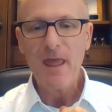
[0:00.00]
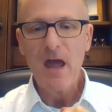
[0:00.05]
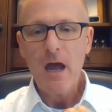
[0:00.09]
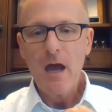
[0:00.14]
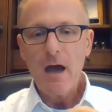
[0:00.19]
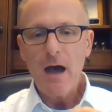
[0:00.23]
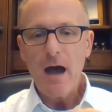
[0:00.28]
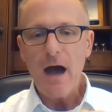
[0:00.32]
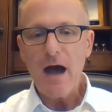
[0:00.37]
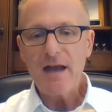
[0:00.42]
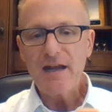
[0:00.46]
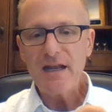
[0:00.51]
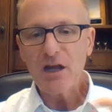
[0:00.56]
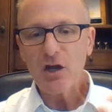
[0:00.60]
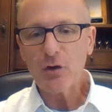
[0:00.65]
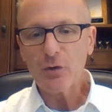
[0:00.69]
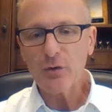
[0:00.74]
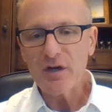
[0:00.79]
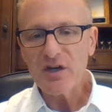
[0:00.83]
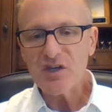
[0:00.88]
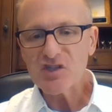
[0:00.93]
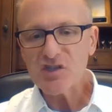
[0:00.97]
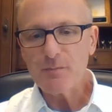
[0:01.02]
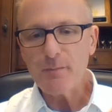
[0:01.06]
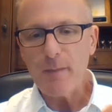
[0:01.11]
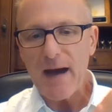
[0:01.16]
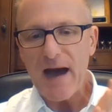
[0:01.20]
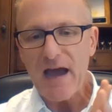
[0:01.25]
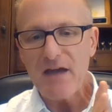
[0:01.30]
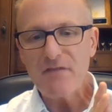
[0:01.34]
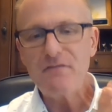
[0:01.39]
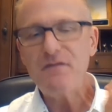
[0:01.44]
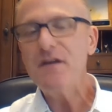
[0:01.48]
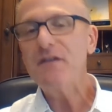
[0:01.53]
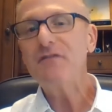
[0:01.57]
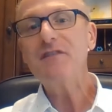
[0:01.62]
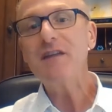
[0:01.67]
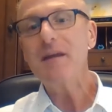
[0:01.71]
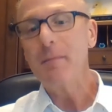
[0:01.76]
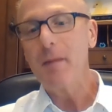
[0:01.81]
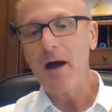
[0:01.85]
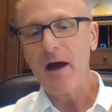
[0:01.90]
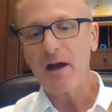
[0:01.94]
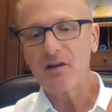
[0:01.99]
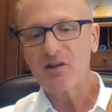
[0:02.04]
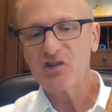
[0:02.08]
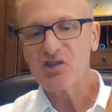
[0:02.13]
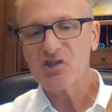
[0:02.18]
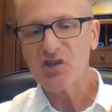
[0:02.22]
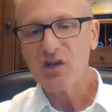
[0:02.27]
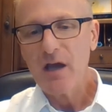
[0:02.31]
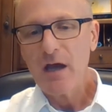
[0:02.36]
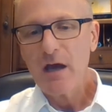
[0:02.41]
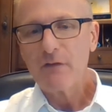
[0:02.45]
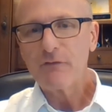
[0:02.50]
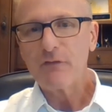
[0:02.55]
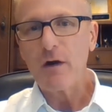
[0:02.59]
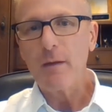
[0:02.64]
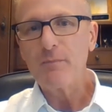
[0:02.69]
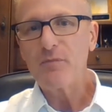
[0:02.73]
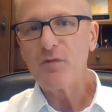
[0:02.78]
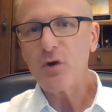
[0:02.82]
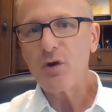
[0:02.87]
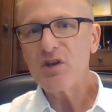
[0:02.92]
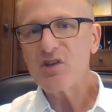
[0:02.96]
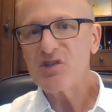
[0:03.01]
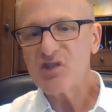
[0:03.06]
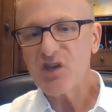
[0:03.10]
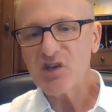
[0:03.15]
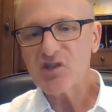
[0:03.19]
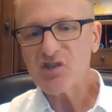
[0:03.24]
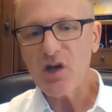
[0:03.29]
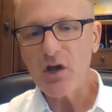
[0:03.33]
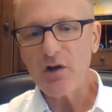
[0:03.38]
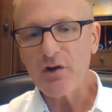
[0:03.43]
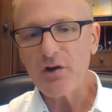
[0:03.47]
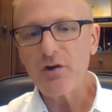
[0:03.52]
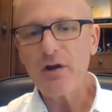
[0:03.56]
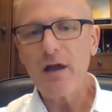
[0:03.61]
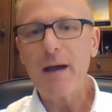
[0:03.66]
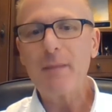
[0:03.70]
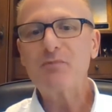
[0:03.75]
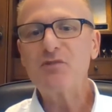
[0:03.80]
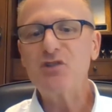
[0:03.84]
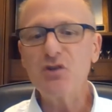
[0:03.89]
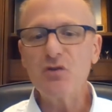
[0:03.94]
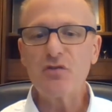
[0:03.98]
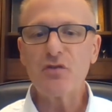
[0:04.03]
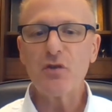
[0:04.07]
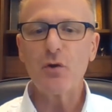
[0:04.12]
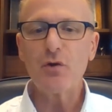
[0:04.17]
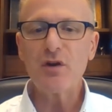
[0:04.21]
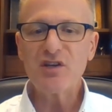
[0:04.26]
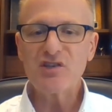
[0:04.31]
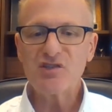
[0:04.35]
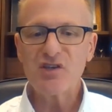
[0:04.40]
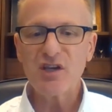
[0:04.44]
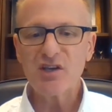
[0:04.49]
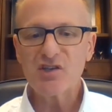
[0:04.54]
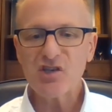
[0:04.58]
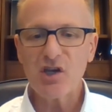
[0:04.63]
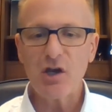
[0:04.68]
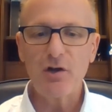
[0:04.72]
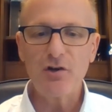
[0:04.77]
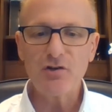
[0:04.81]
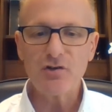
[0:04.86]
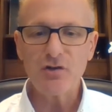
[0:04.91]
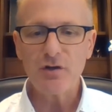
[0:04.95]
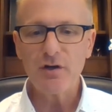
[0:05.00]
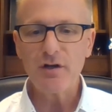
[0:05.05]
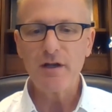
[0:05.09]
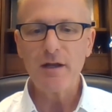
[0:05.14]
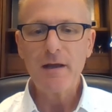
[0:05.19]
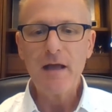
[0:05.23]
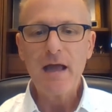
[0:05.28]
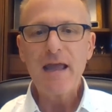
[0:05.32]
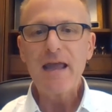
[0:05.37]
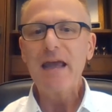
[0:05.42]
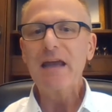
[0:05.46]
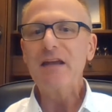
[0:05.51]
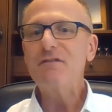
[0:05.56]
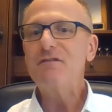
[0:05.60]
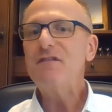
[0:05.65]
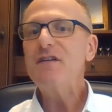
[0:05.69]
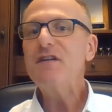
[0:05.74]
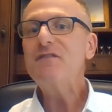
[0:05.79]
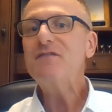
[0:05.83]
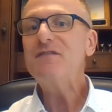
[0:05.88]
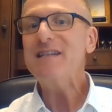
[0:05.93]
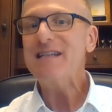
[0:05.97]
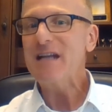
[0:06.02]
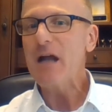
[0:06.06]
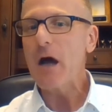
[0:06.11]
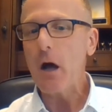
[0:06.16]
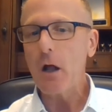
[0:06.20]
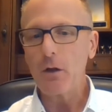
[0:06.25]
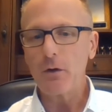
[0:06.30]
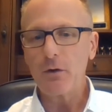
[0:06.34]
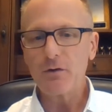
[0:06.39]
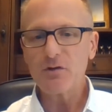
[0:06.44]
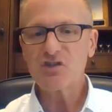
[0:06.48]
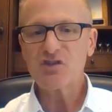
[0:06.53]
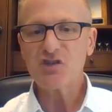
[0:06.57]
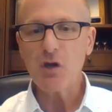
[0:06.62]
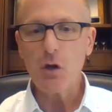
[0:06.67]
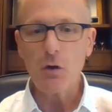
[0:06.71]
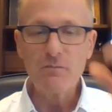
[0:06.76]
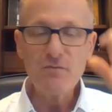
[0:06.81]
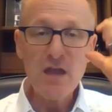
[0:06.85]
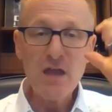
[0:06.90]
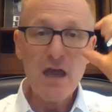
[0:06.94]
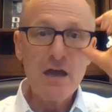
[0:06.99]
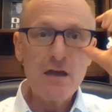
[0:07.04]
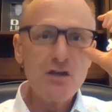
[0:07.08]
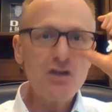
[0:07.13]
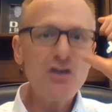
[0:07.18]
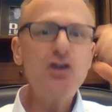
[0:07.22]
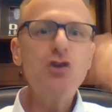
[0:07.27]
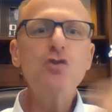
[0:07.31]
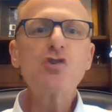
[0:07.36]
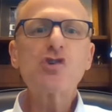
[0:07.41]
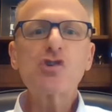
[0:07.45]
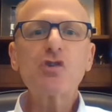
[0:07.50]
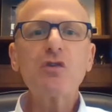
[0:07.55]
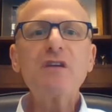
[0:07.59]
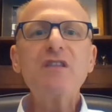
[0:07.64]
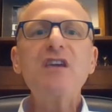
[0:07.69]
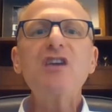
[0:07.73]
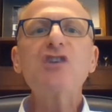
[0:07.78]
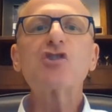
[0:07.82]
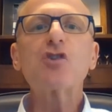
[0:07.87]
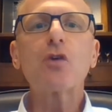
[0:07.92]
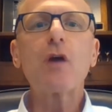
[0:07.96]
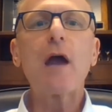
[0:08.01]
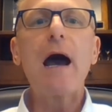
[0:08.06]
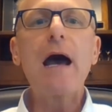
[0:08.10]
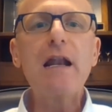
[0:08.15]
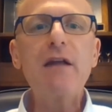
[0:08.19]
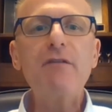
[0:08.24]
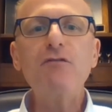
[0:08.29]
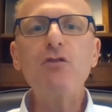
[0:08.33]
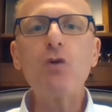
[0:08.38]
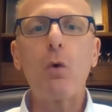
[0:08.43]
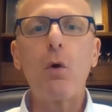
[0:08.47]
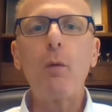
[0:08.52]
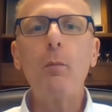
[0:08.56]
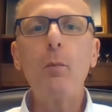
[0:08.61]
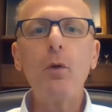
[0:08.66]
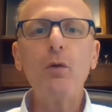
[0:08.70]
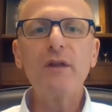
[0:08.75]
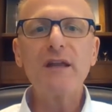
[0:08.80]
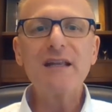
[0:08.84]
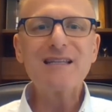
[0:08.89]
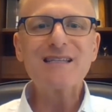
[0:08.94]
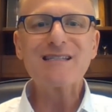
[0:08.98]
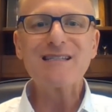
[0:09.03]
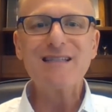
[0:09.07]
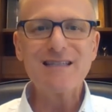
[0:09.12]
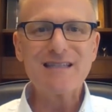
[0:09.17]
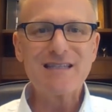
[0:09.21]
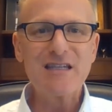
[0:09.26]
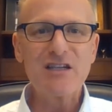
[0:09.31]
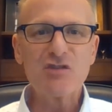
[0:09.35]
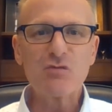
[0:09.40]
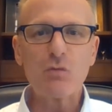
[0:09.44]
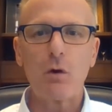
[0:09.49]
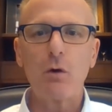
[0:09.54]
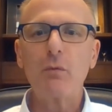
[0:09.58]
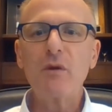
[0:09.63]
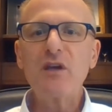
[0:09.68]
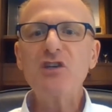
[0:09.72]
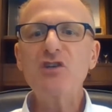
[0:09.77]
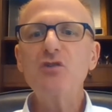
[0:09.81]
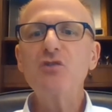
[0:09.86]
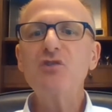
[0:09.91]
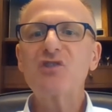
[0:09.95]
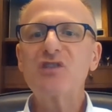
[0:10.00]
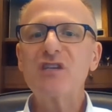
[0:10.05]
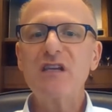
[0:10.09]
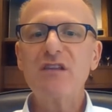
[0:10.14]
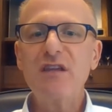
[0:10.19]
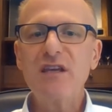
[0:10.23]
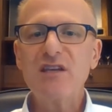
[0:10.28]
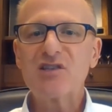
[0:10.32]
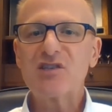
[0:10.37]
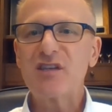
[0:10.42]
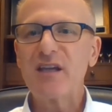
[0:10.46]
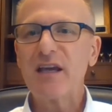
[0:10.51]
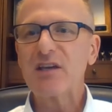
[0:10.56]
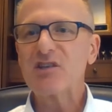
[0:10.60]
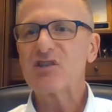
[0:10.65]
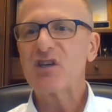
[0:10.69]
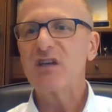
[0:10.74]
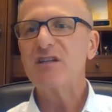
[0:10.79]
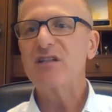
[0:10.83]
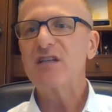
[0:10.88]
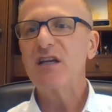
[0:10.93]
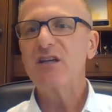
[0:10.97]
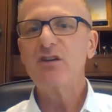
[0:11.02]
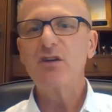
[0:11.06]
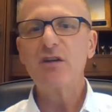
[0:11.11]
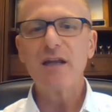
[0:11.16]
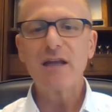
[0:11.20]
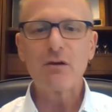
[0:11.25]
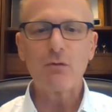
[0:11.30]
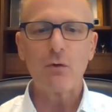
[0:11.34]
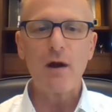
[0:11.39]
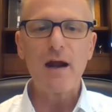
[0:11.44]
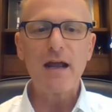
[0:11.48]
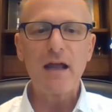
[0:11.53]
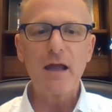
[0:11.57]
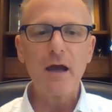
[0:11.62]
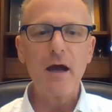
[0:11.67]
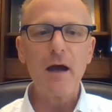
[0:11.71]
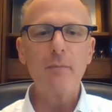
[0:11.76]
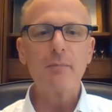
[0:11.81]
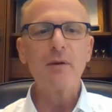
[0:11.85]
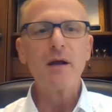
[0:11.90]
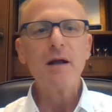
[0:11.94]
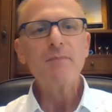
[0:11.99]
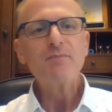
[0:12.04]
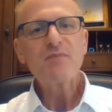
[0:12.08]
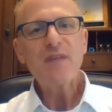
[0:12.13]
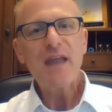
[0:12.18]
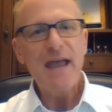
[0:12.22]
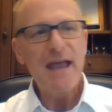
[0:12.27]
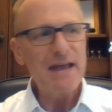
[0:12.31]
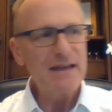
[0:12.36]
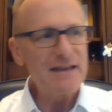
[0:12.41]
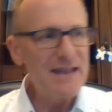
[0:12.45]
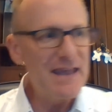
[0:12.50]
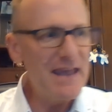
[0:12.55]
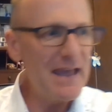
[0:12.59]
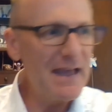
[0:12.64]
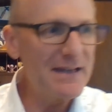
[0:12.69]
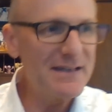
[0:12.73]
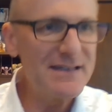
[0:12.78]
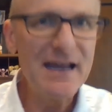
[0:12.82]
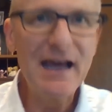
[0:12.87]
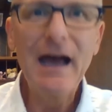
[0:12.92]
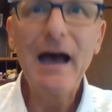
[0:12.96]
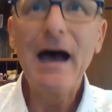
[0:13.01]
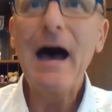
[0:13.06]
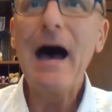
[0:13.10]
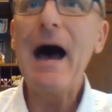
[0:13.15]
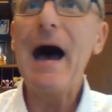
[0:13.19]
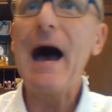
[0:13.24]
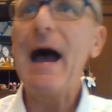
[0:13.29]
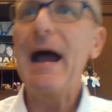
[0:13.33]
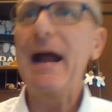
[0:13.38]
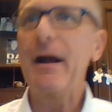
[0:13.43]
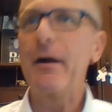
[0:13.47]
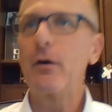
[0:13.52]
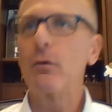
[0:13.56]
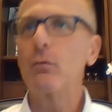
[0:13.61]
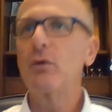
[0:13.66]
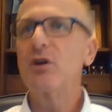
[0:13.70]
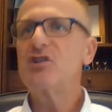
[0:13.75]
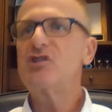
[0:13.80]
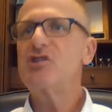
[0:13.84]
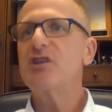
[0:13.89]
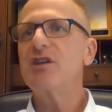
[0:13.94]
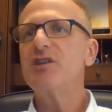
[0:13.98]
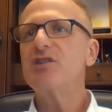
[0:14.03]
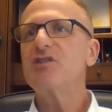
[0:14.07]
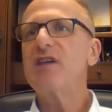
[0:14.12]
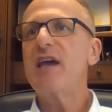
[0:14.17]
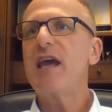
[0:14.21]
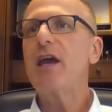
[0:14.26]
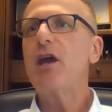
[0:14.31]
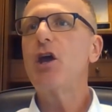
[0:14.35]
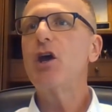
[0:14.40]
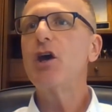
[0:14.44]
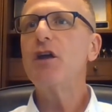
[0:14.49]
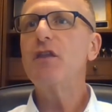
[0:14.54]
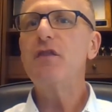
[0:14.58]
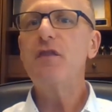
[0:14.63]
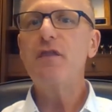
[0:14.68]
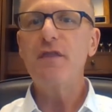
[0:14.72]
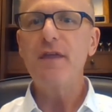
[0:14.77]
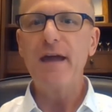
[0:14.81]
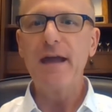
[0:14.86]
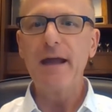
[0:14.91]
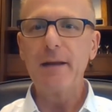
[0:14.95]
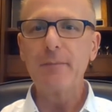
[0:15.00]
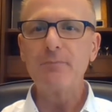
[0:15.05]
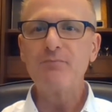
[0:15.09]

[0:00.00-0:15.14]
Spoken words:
It increased by $50 from $3,600 up to $3,650. So usually these are kind of normal instances where we do see these things continue to crank up and get higher, which is a good thing.